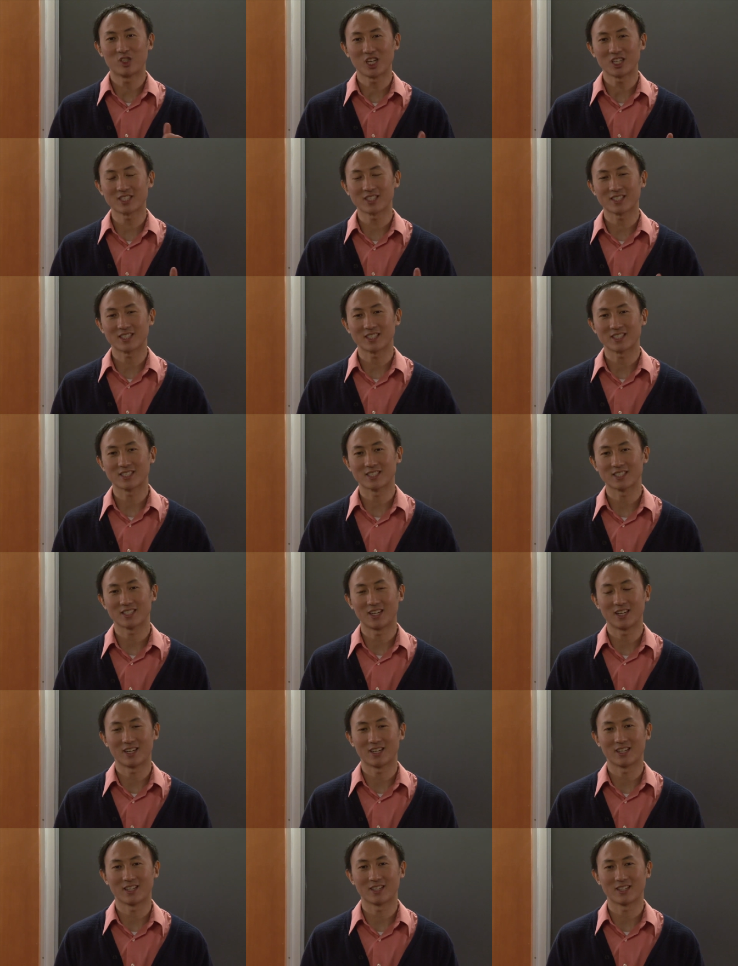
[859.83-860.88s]
just
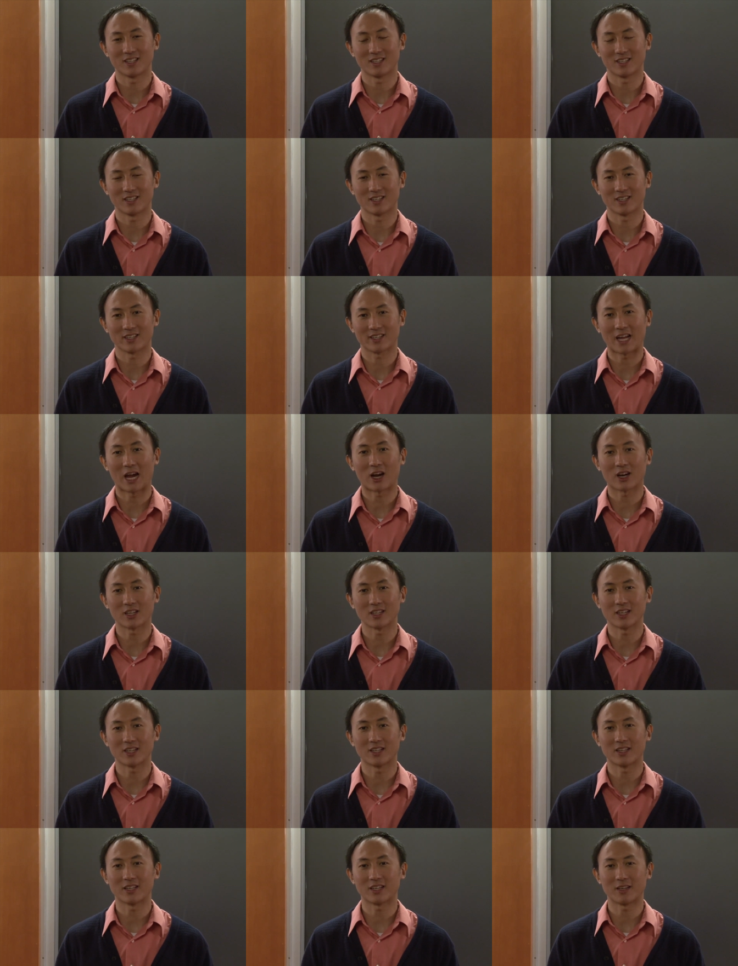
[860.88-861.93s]
uh,
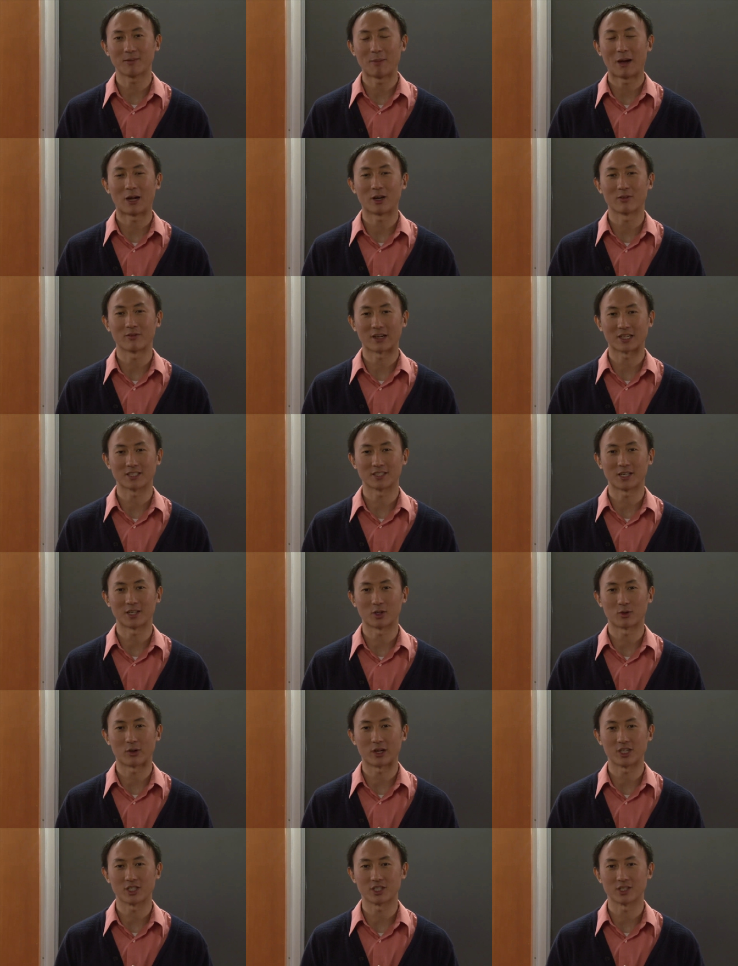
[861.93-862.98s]
calculated the amount of
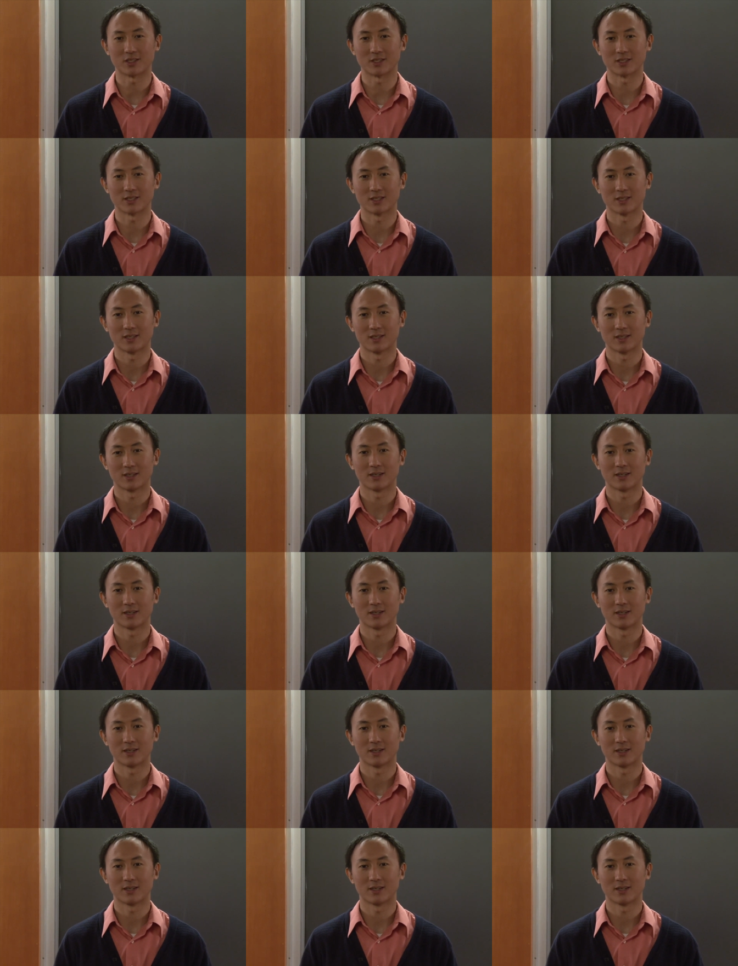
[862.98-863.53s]
accelerations.